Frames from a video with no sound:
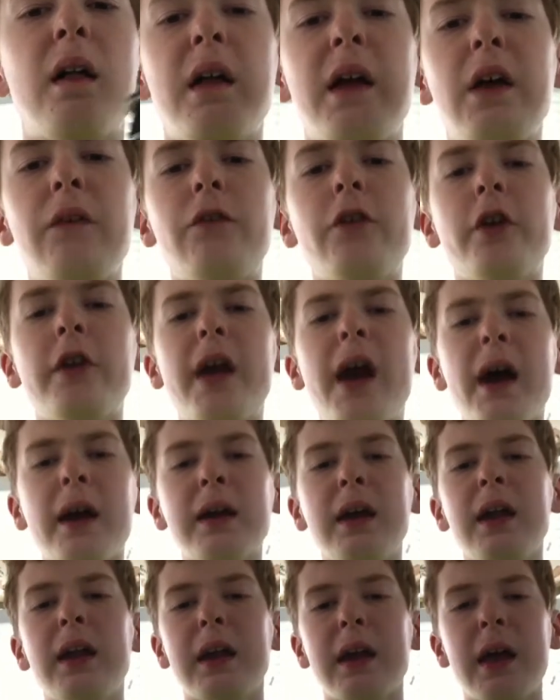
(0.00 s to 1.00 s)
If you're not
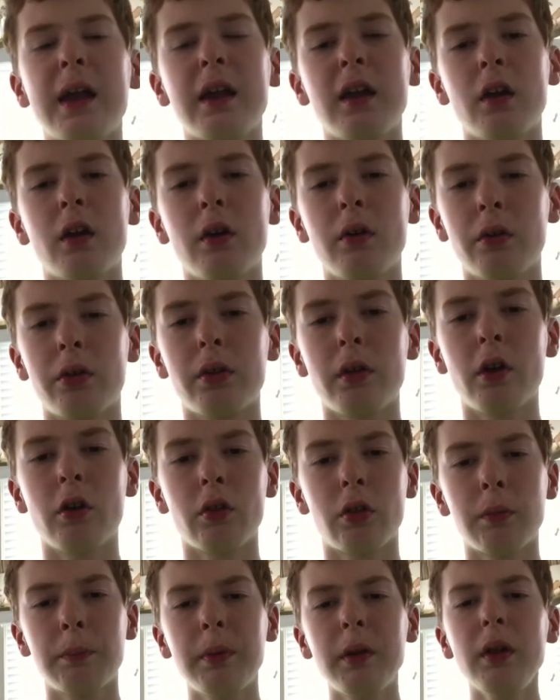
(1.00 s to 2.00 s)
getting any of those
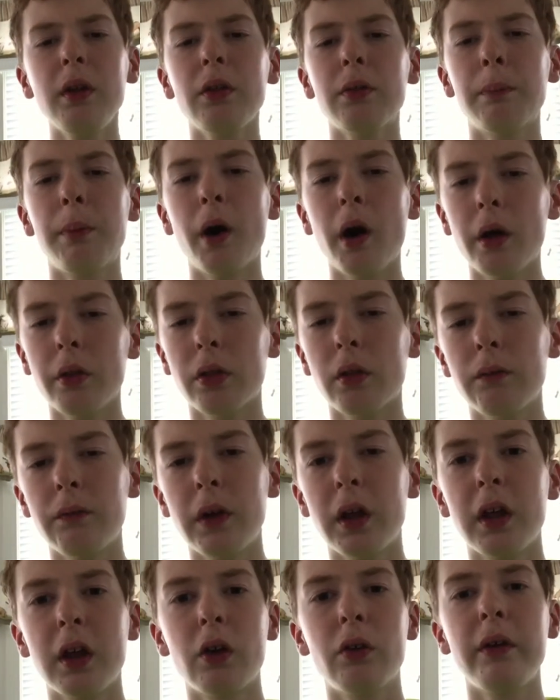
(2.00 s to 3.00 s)
notes, please pause the
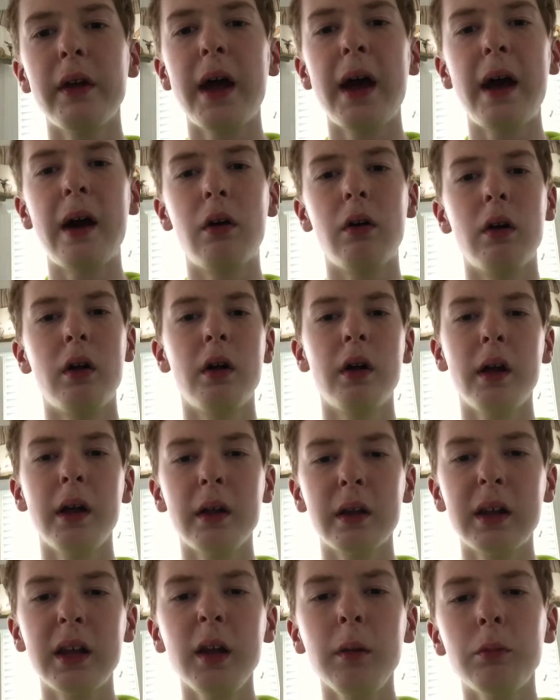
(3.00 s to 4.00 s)
video now
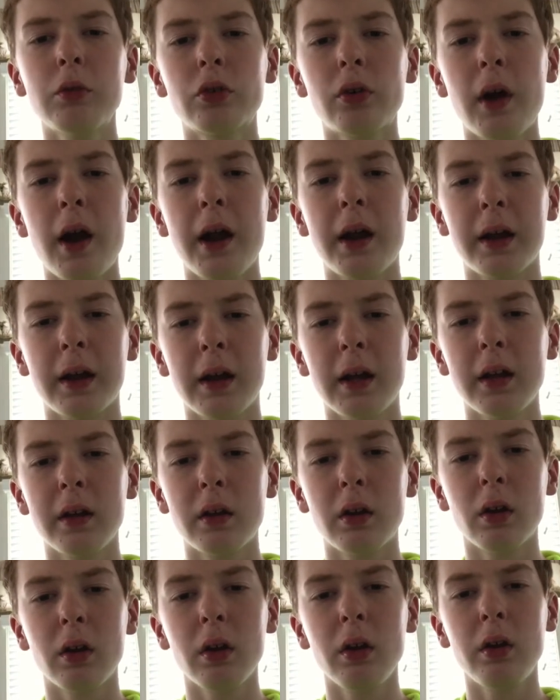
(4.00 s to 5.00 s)
and keep trying it
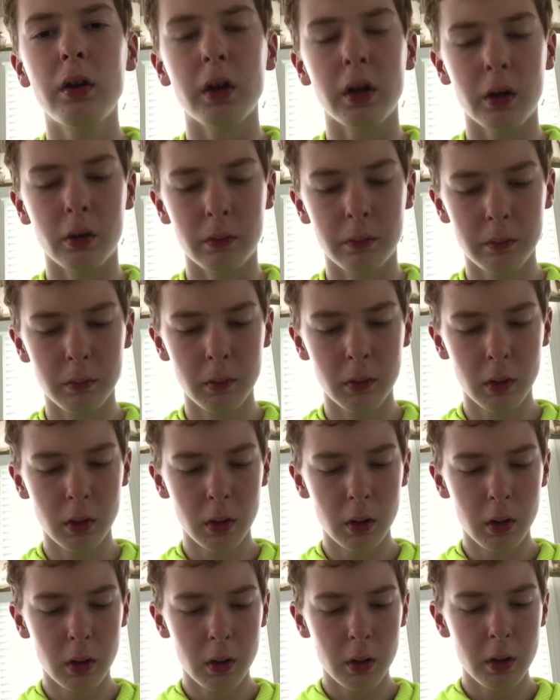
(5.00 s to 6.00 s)
until you do.
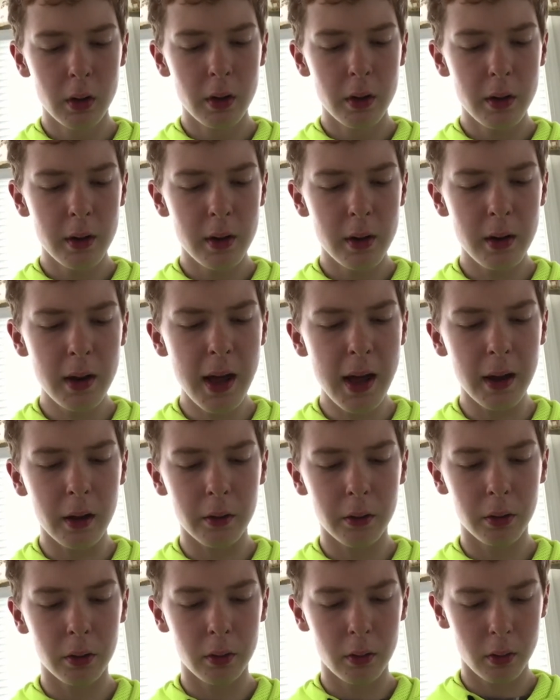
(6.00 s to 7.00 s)

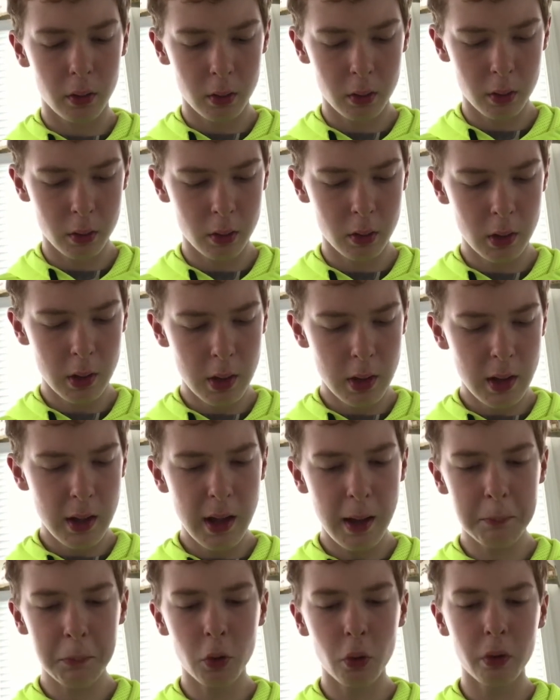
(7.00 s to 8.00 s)
Next,
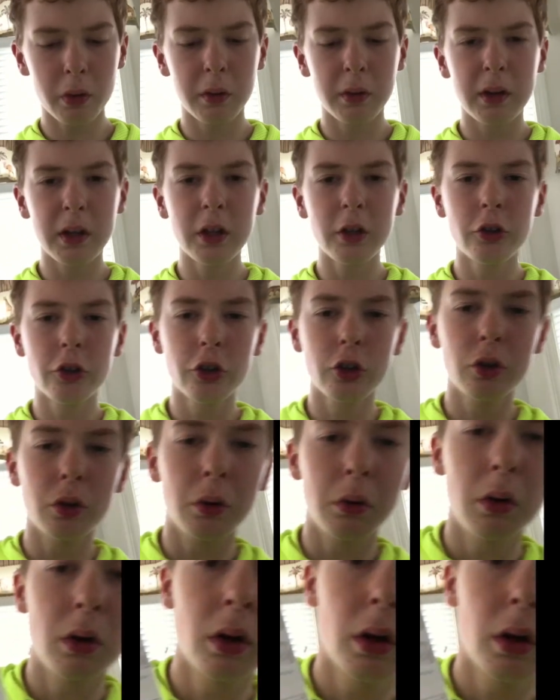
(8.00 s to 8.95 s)
I'm going to teach you